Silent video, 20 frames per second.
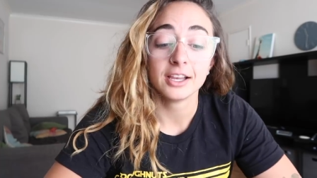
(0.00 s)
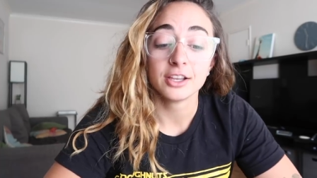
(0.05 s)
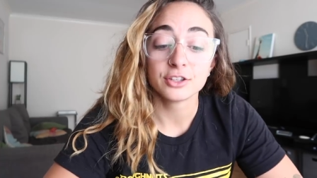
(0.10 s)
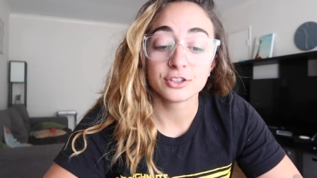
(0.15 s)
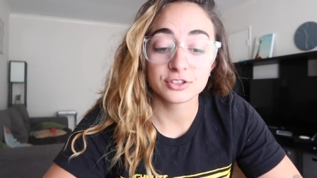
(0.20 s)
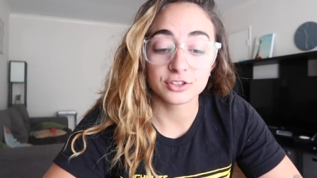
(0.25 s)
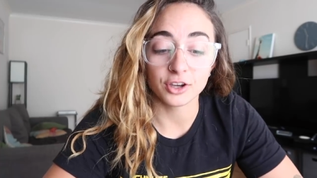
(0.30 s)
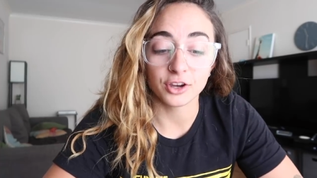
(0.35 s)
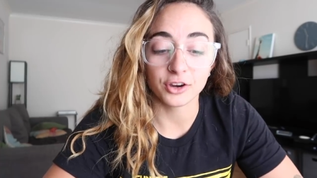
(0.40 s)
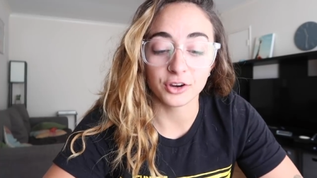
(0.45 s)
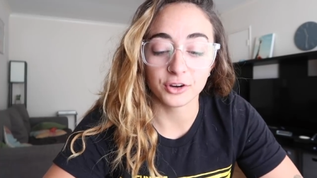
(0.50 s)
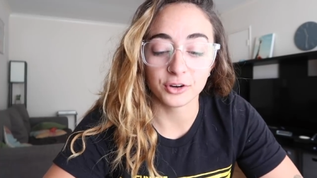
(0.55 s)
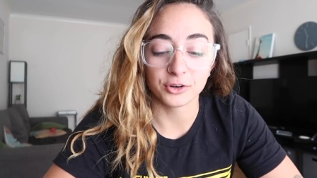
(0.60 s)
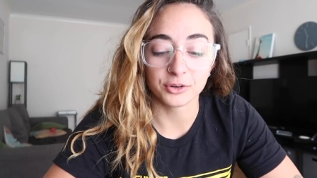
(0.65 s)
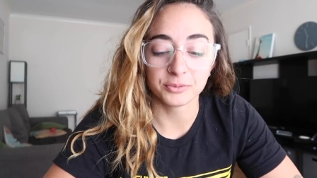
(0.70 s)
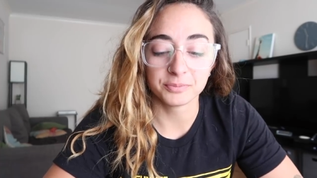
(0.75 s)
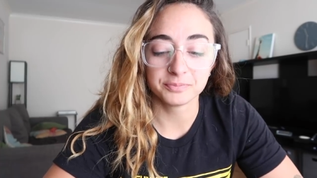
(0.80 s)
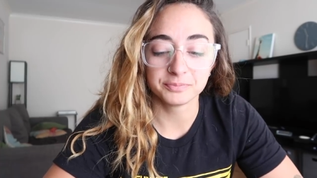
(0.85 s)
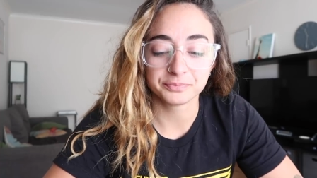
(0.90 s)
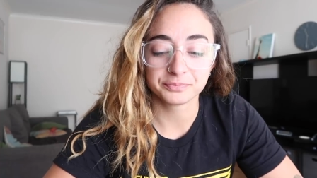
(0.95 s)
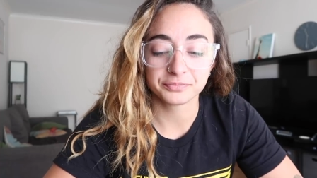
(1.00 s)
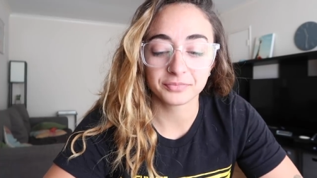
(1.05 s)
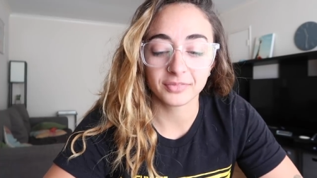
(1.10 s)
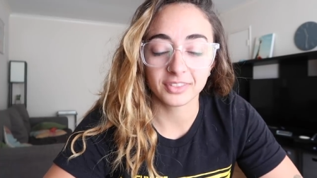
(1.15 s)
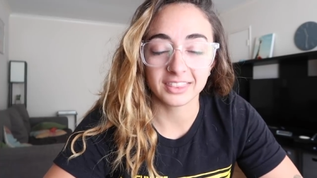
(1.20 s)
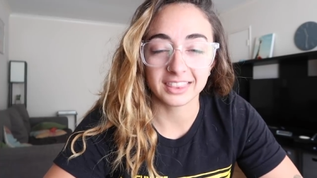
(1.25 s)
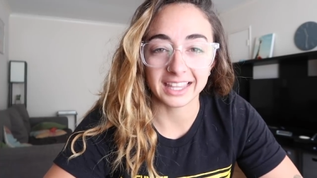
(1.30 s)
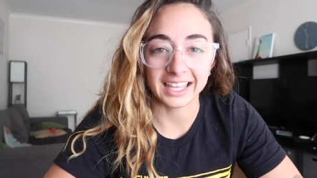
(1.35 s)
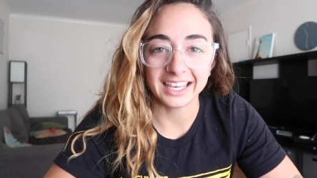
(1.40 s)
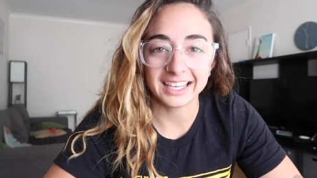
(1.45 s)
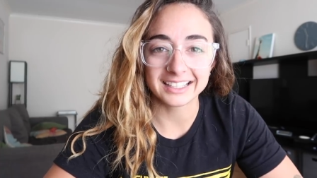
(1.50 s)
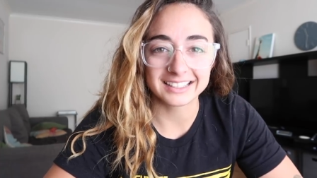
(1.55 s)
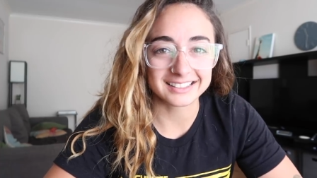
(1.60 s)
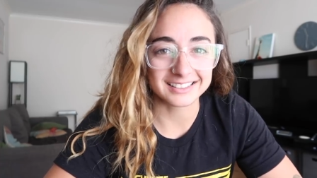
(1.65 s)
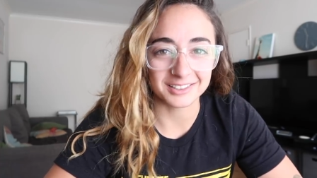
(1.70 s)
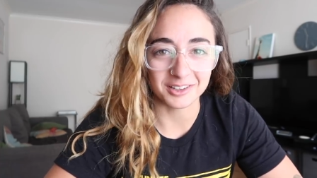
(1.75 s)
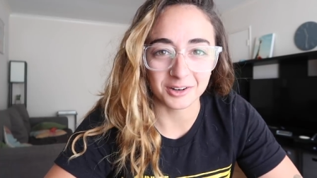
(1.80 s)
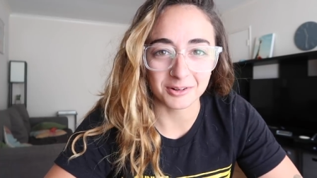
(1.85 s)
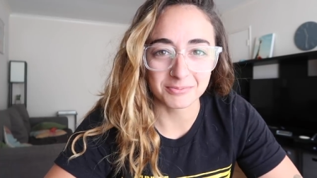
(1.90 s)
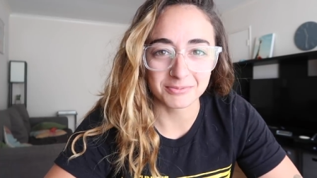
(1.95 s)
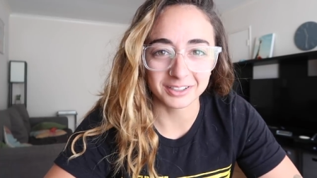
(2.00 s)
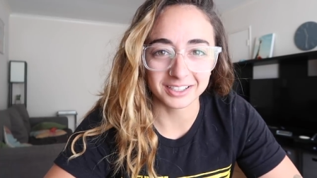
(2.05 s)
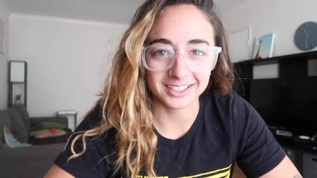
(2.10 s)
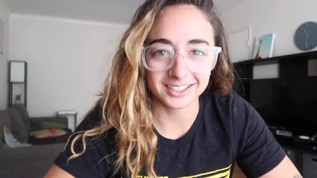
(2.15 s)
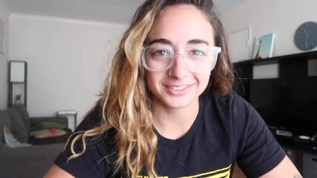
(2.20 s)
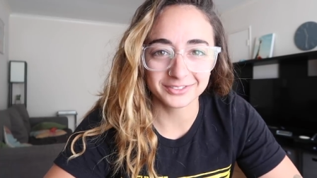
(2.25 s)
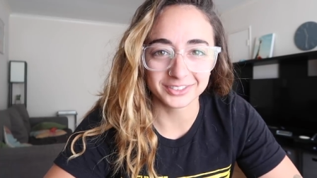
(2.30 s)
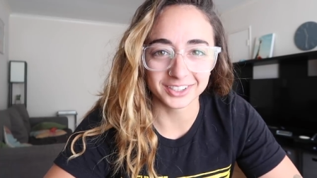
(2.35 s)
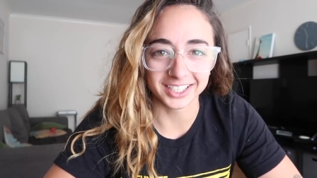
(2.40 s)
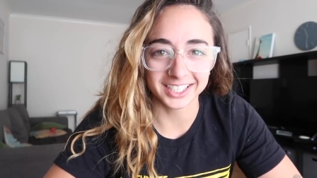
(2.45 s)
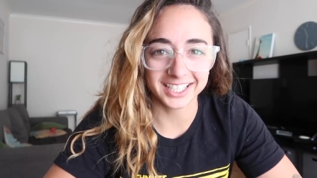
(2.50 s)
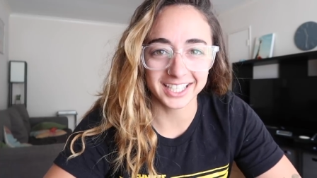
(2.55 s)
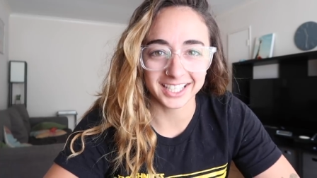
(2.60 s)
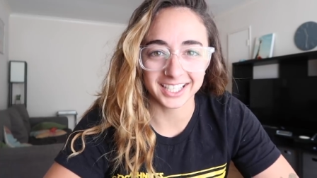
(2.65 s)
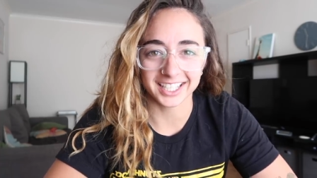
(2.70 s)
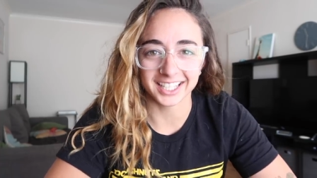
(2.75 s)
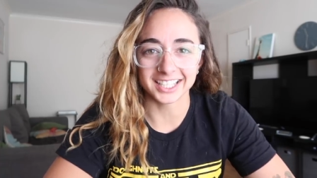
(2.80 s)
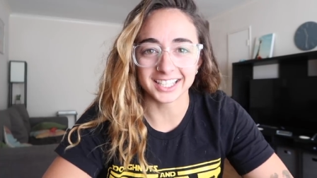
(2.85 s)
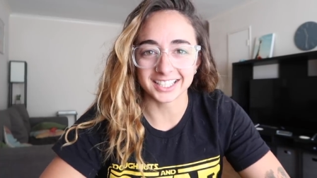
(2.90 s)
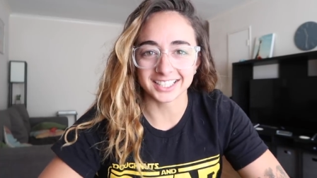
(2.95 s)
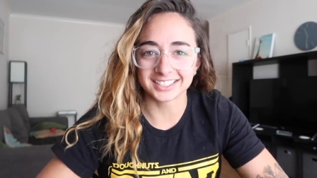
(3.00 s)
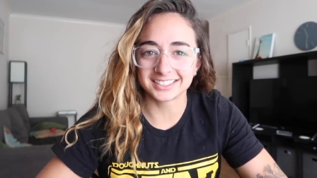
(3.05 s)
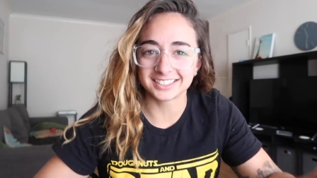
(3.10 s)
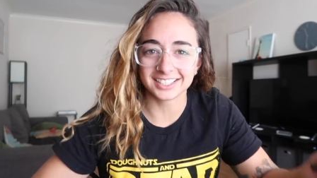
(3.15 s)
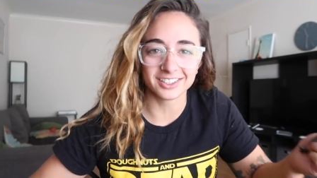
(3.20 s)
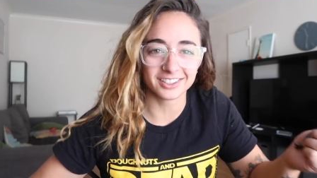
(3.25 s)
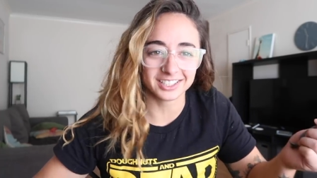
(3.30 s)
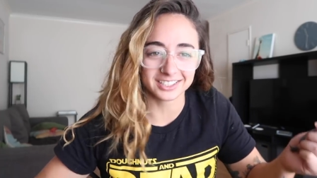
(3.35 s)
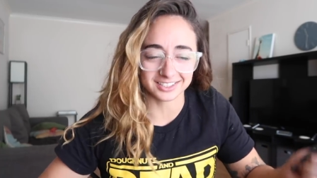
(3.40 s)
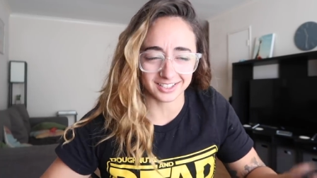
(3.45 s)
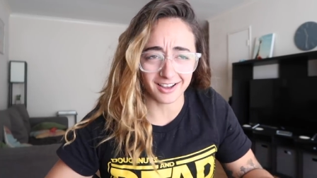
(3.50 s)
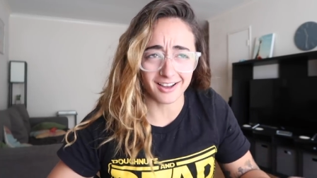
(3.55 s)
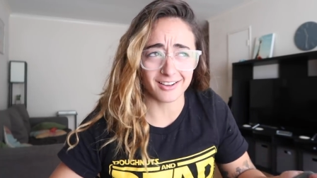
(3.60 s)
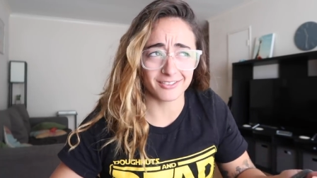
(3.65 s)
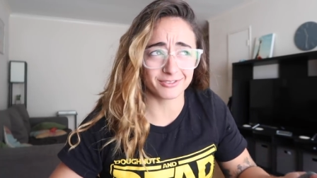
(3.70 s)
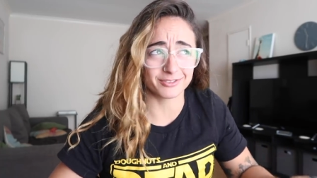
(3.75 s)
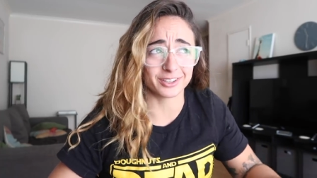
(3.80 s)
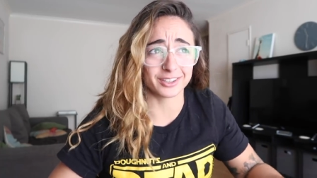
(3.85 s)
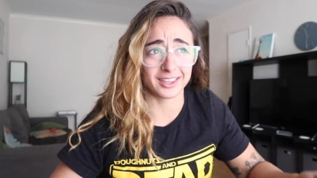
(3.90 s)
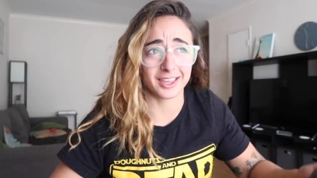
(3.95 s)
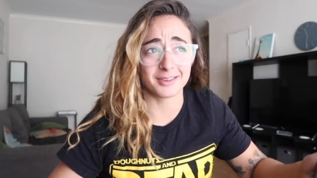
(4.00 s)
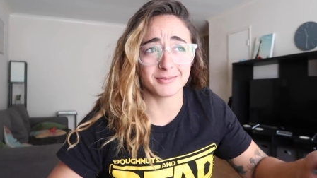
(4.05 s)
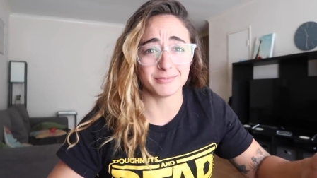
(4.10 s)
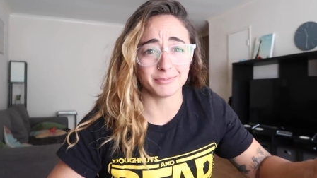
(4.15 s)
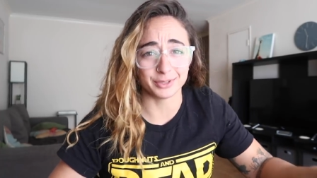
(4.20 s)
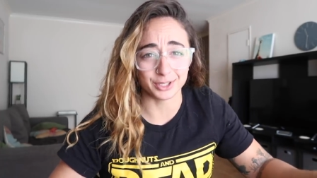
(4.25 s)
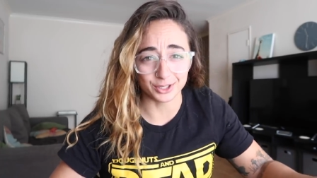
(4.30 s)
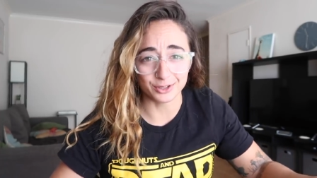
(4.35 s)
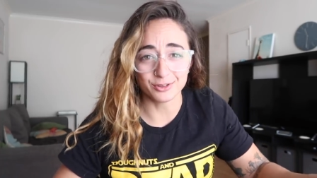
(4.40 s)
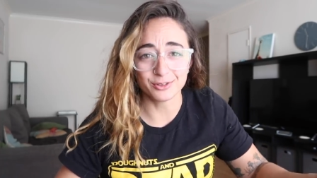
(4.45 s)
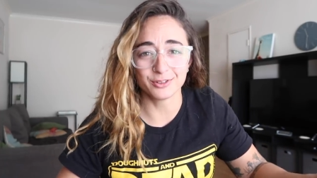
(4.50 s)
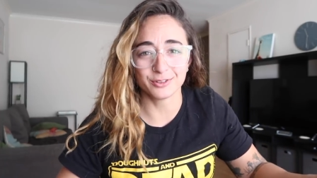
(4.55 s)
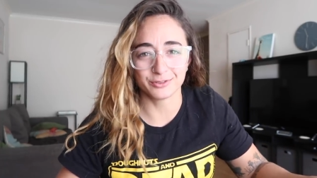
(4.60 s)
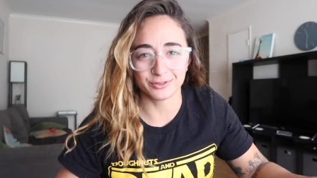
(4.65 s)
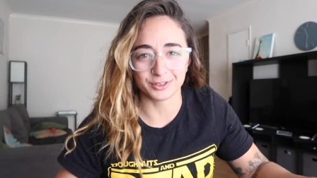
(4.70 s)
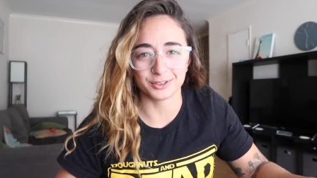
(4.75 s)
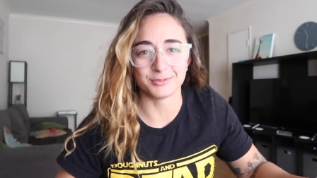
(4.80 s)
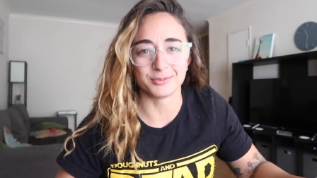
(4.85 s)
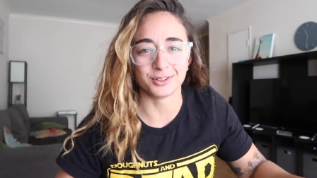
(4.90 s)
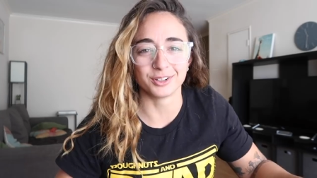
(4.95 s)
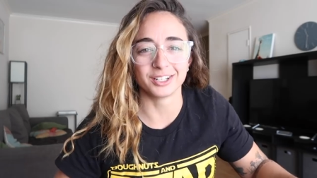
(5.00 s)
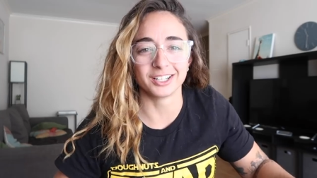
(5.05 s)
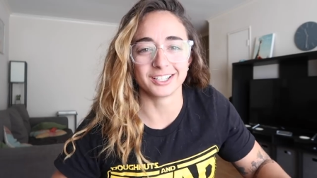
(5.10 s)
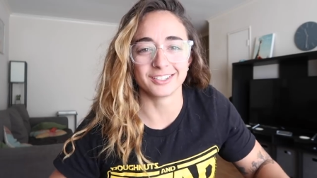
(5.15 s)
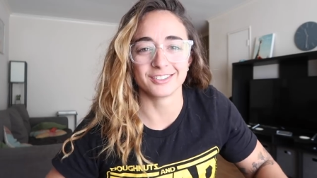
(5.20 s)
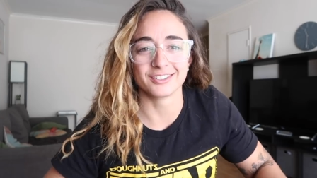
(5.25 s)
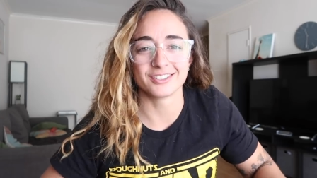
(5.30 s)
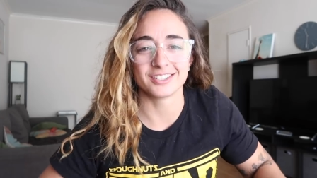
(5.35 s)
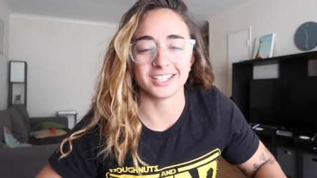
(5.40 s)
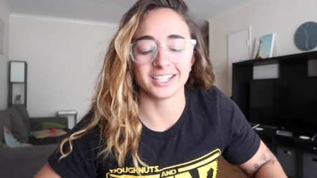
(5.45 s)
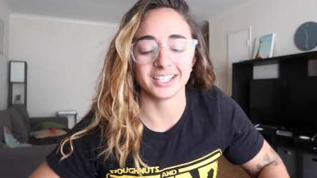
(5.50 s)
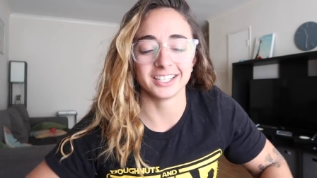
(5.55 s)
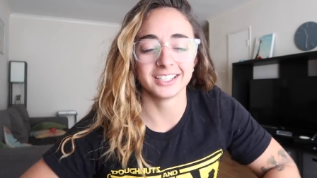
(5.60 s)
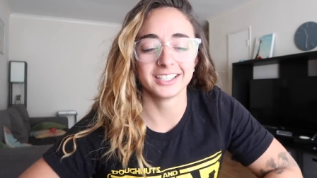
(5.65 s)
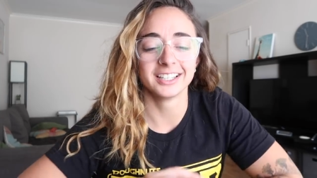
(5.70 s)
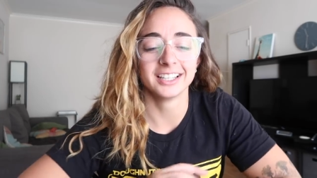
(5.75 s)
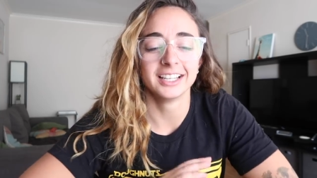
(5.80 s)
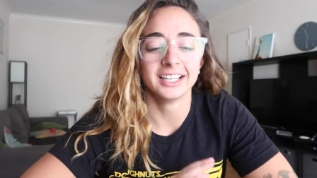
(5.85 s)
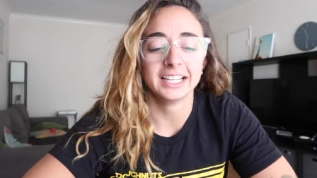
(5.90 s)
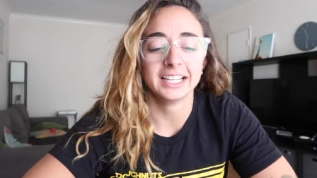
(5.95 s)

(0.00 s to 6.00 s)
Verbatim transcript: So thanks, Oprah, for kicking this series off with a beautiful morning routine.